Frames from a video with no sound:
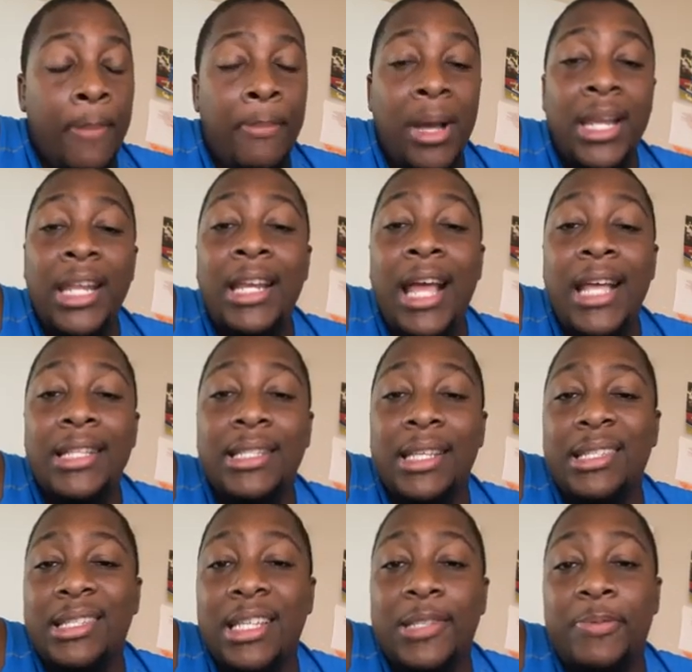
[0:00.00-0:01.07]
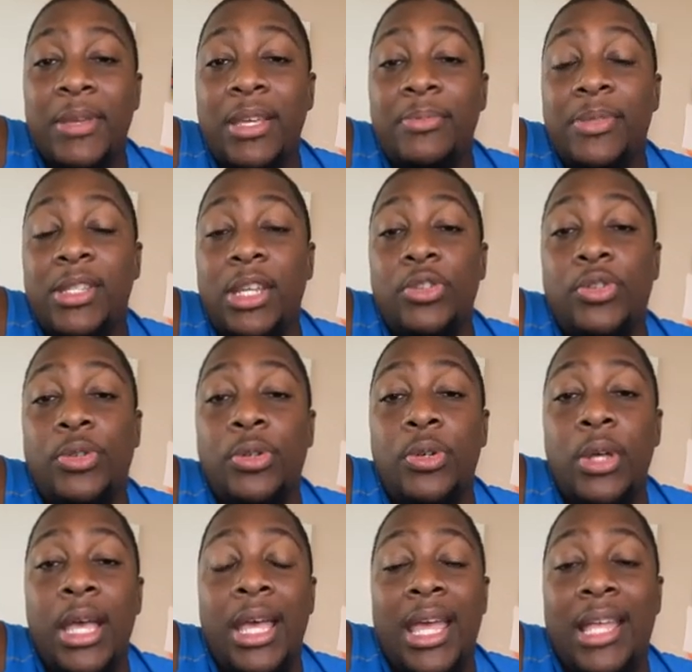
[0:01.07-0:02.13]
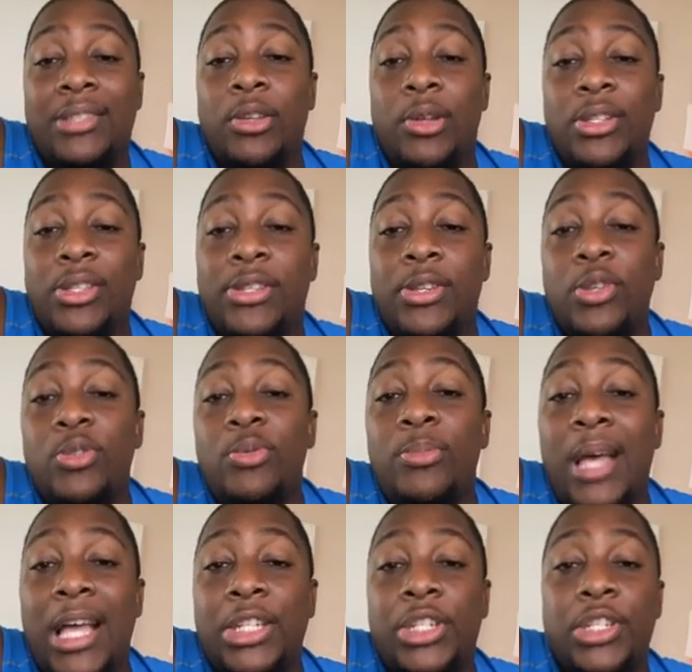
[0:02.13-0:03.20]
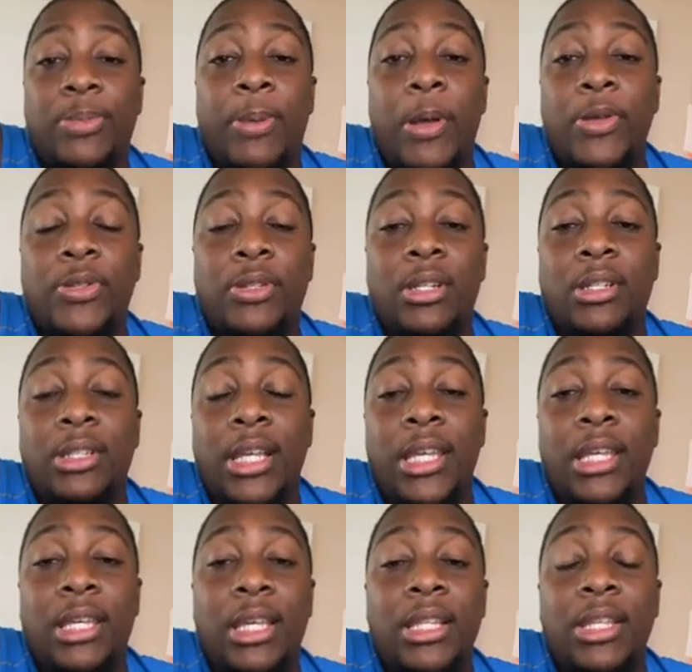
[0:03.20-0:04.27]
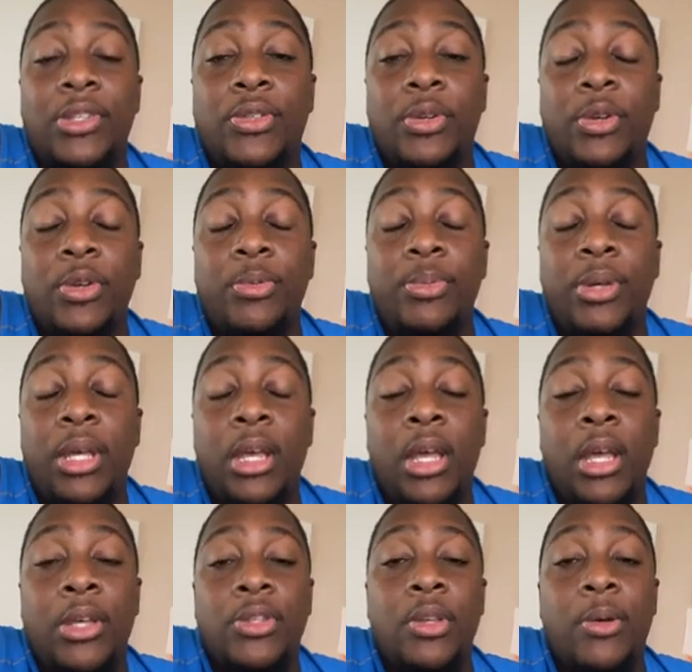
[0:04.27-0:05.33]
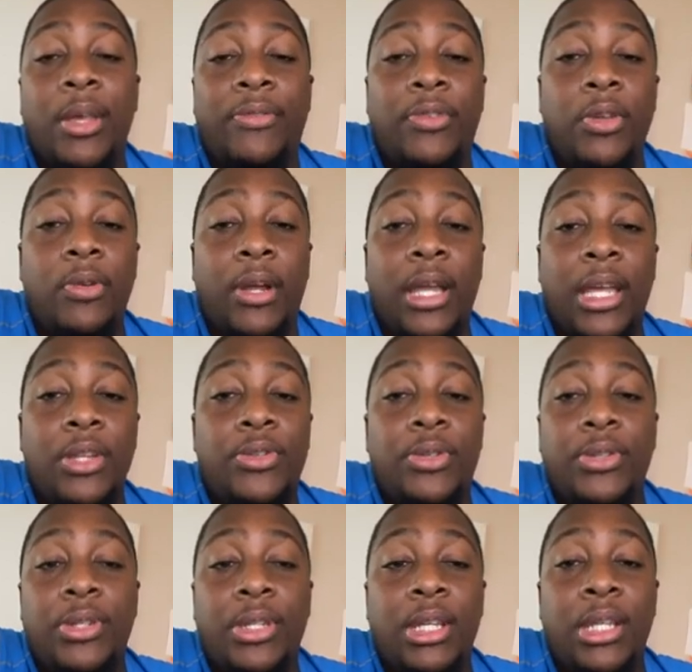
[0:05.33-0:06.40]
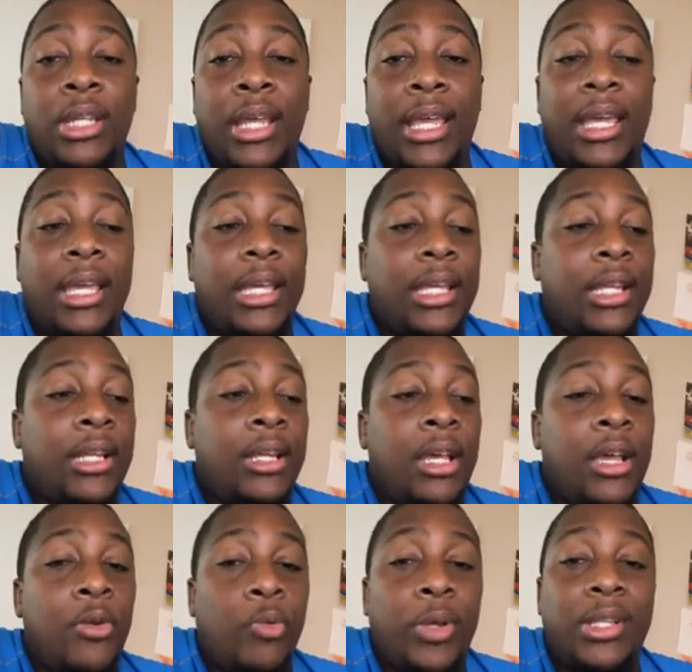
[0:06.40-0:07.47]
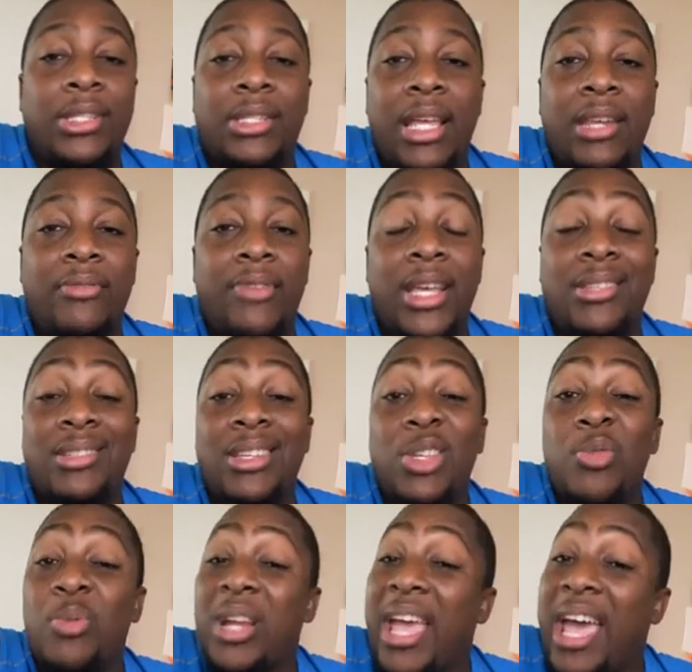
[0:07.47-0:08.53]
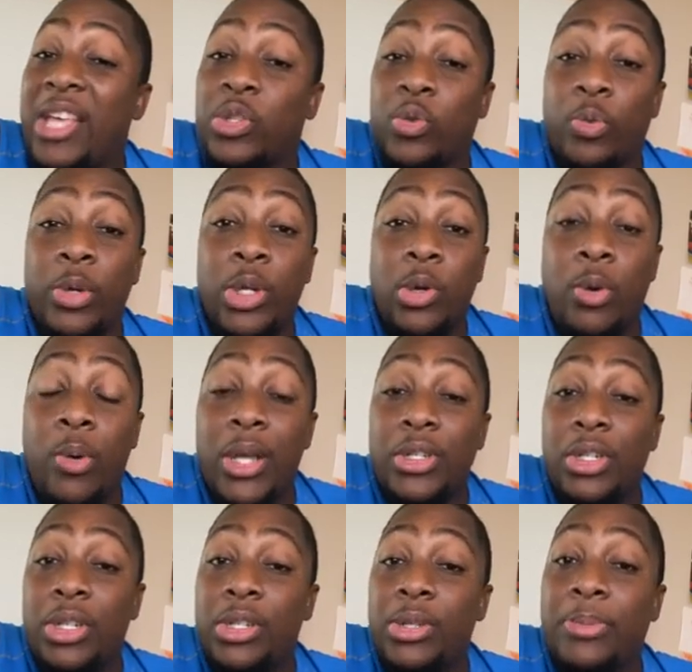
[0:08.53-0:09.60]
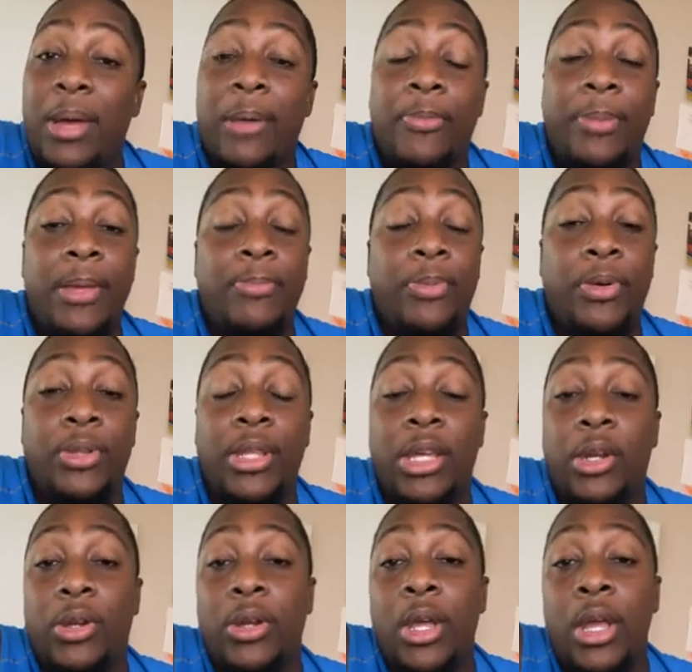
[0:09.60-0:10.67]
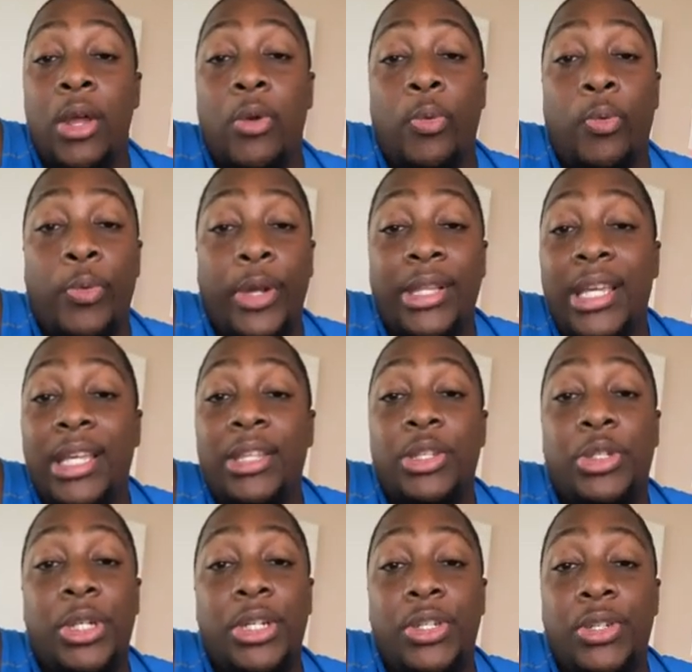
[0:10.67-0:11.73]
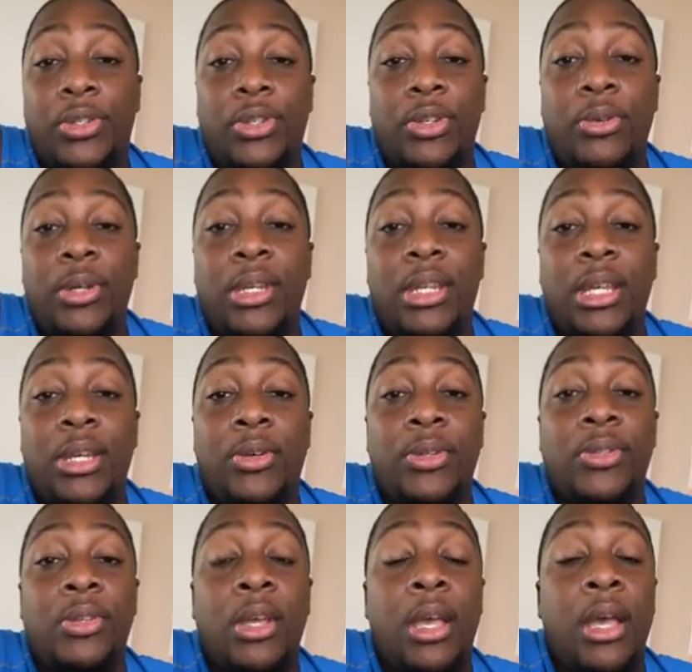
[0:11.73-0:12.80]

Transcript: Monday nights at 6 p.m. Central. It's on Zoom. I just posted a link in this group. So if you are interested in real estate investing, you want to ask real questions about people that are really in the trenches doing deals,